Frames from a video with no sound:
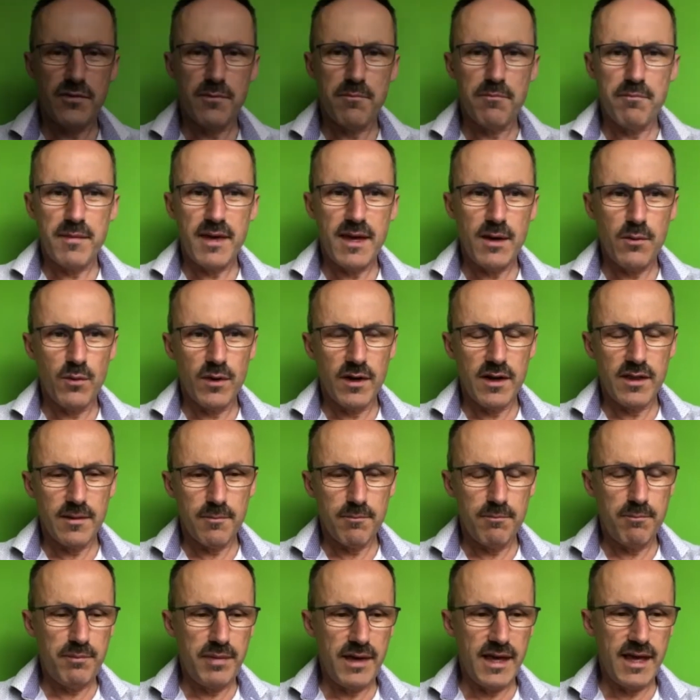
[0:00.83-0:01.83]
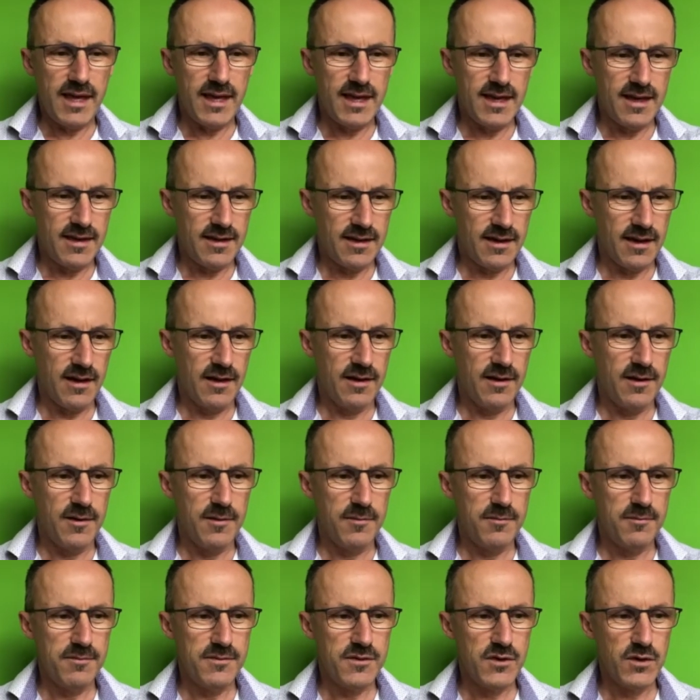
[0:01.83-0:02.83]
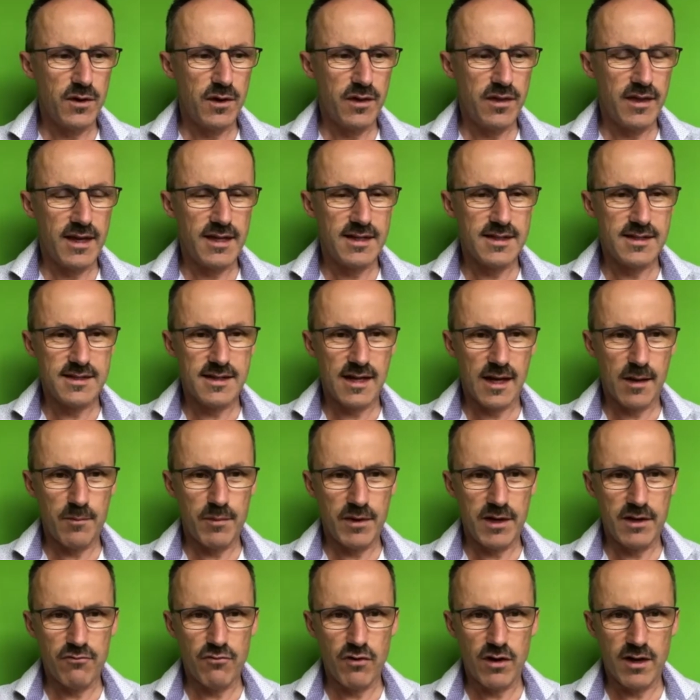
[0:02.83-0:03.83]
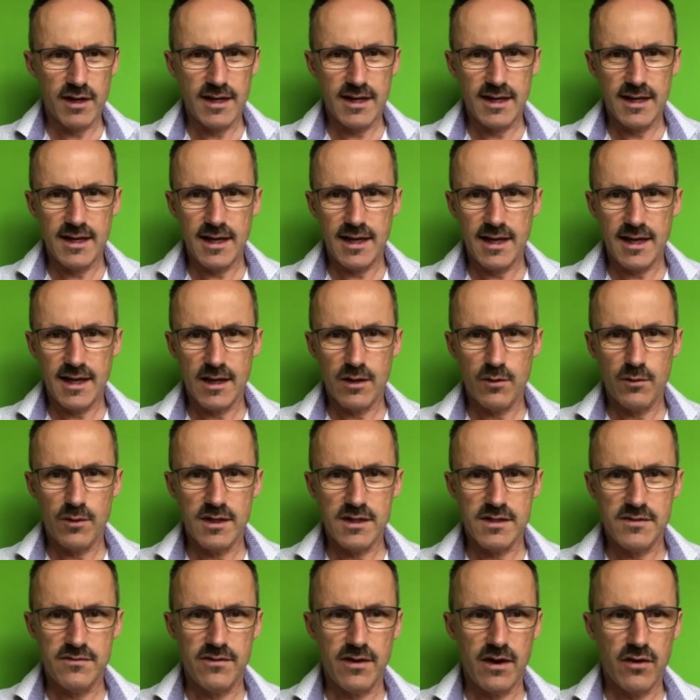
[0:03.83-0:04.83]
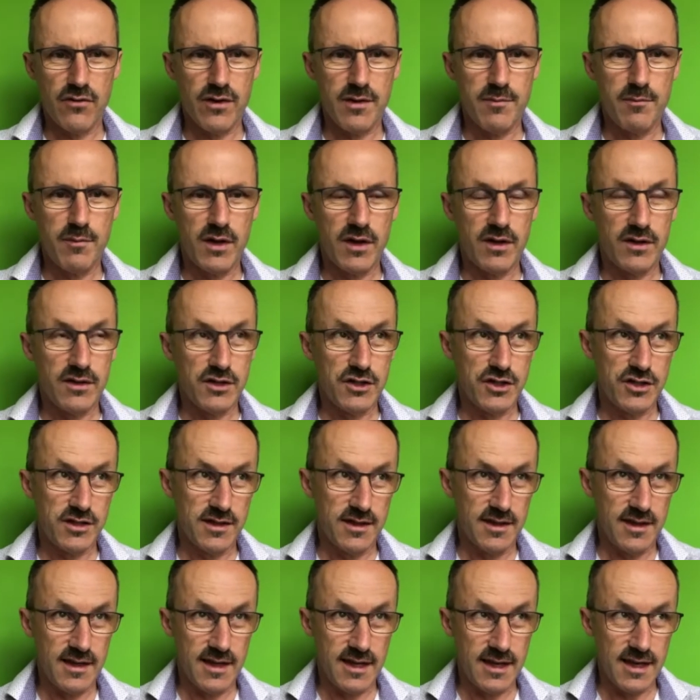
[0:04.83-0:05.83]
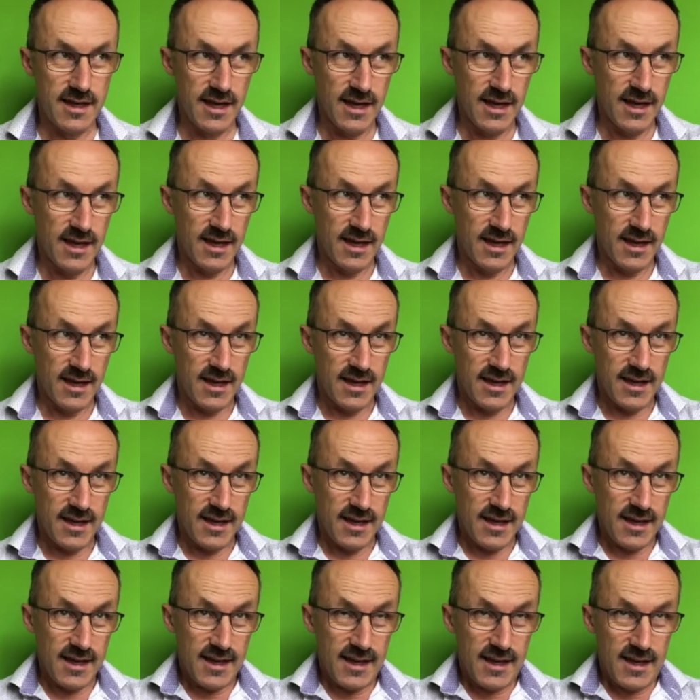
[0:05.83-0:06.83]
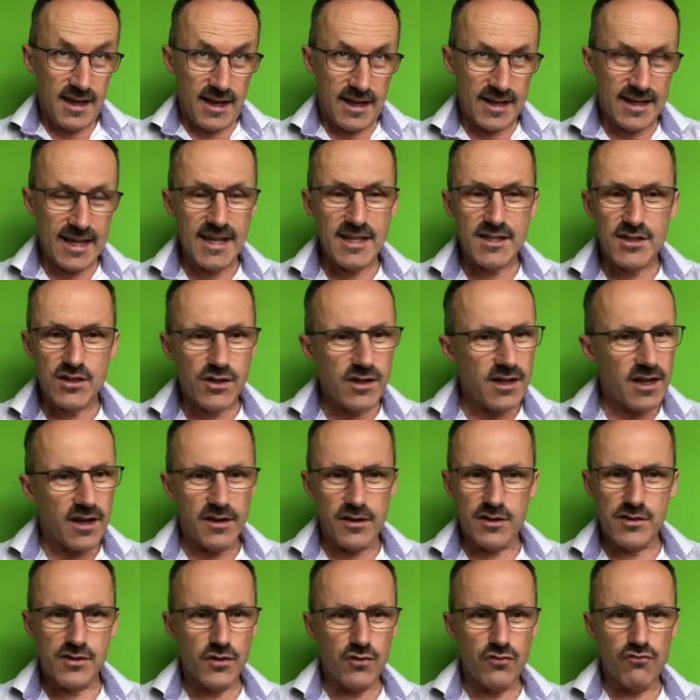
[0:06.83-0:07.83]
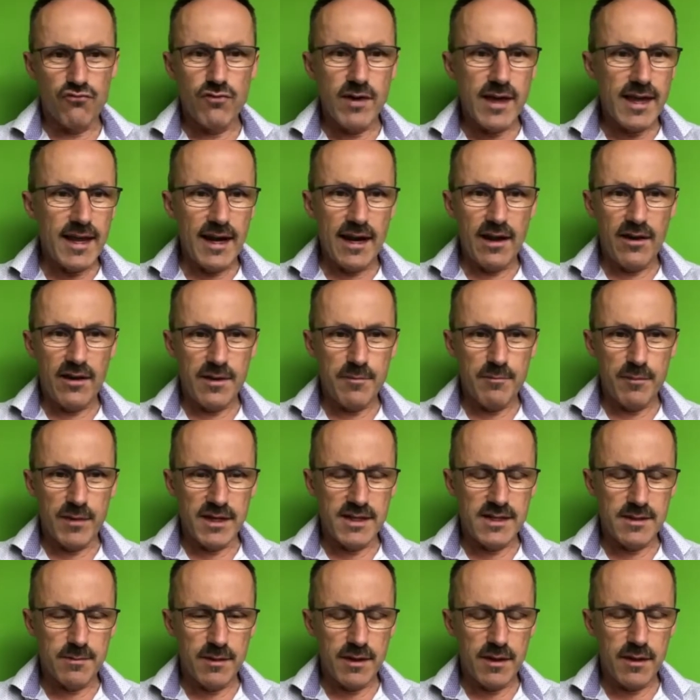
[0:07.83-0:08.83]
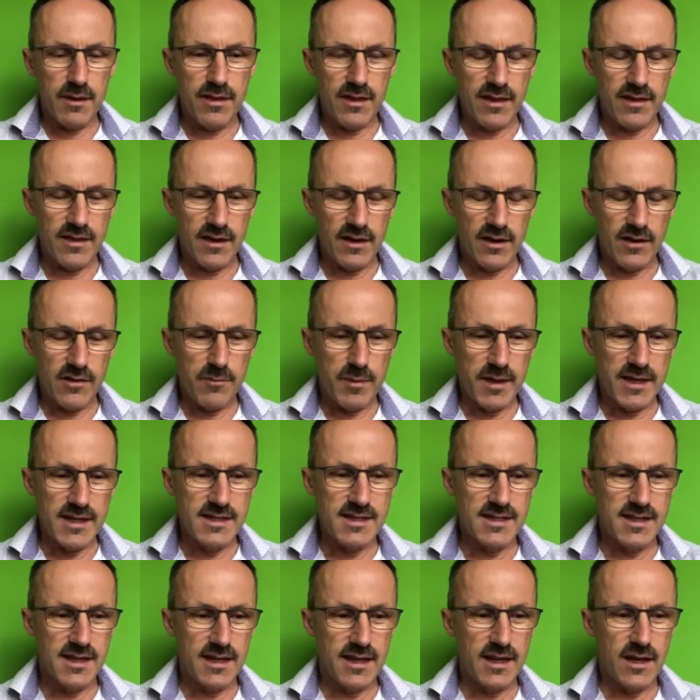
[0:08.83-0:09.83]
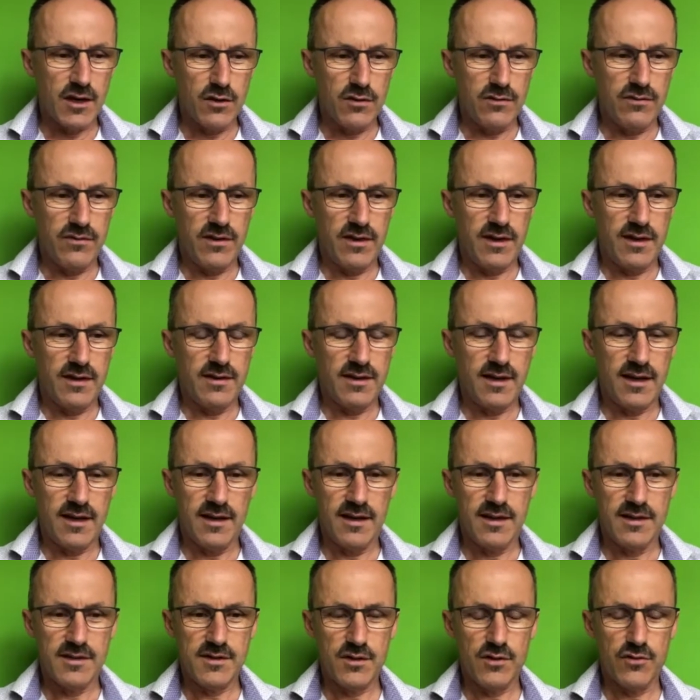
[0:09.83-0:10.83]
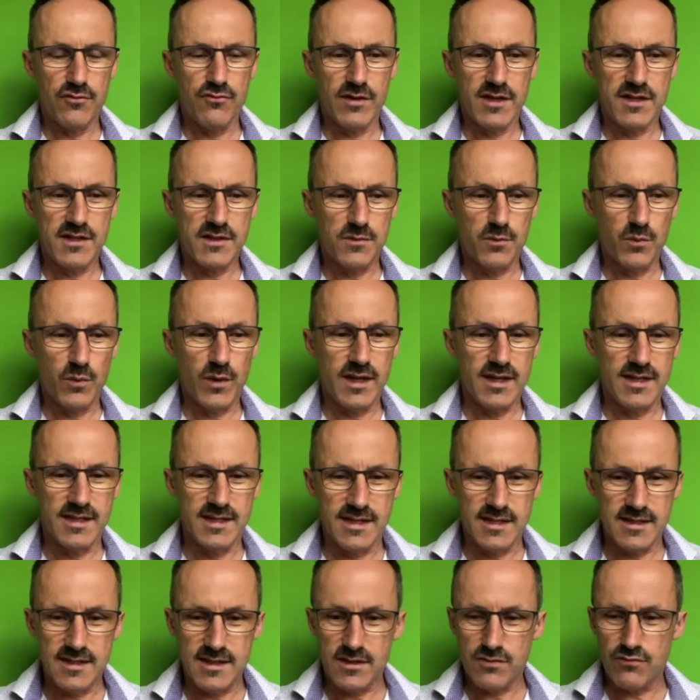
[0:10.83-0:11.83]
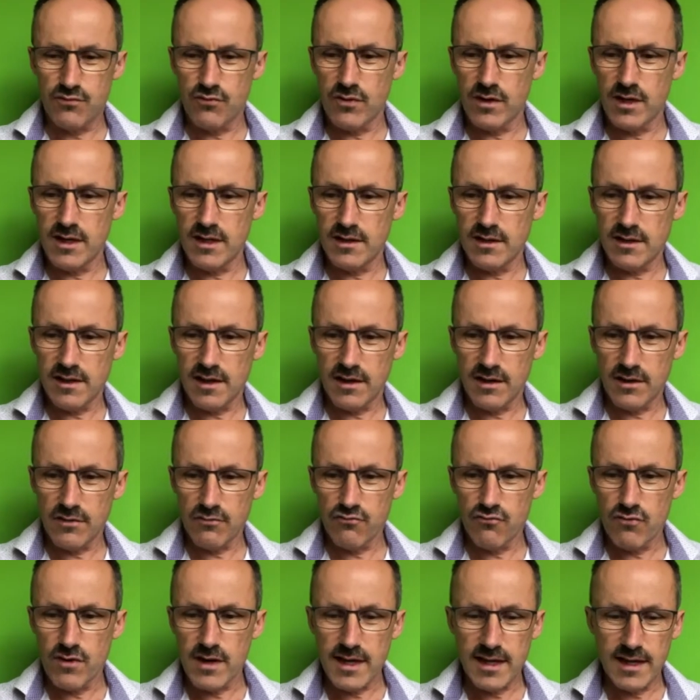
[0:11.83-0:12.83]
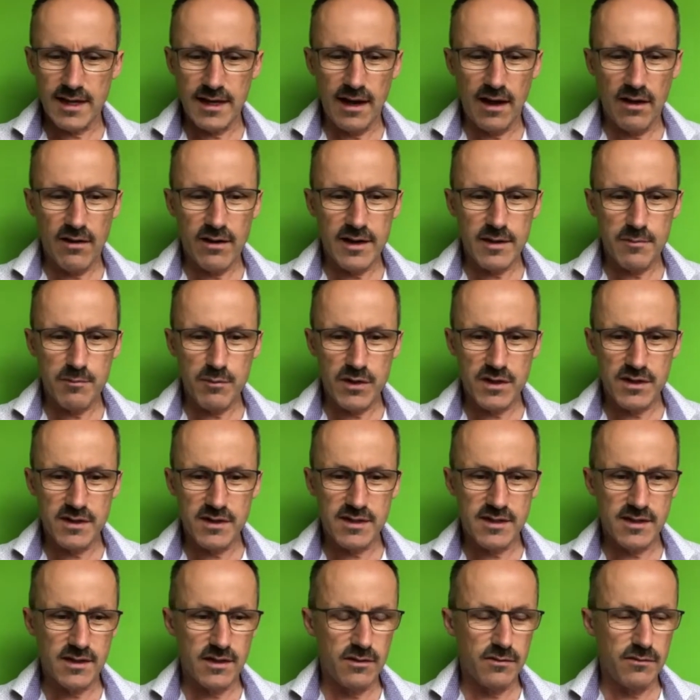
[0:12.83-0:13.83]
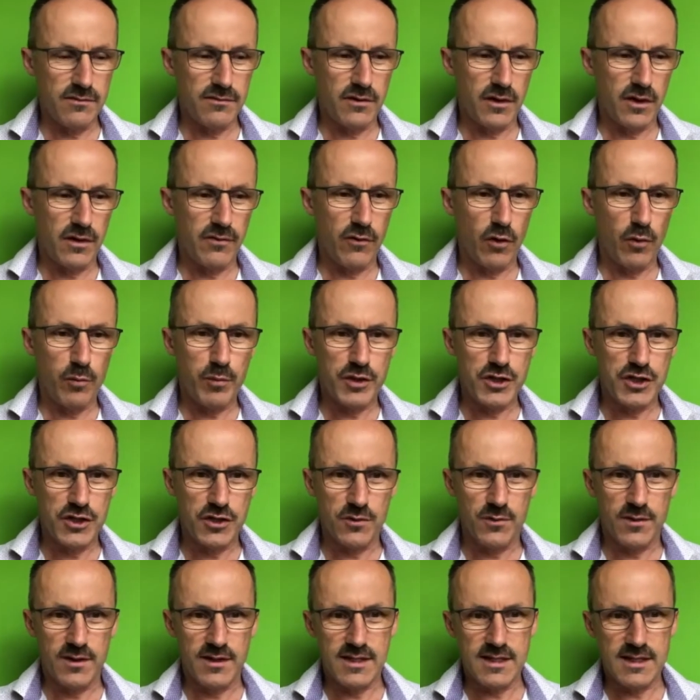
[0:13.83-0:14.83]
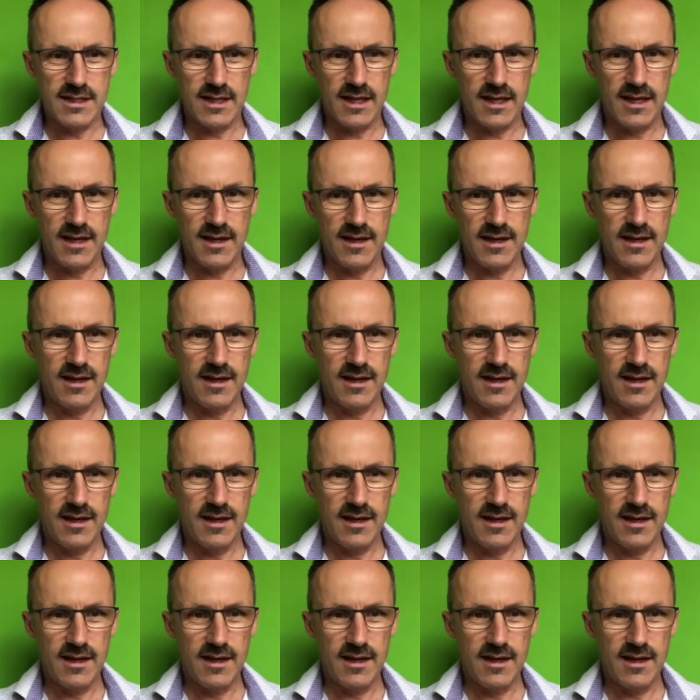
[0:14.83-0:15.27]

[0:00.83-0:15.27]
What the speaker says: me, one of the big sort of things that's happening right now is very much the, I guess, kind of sort of realignment. I mean, the thing that I've been seeing over sort of recent weeks is this real kind of realignment of opportunity.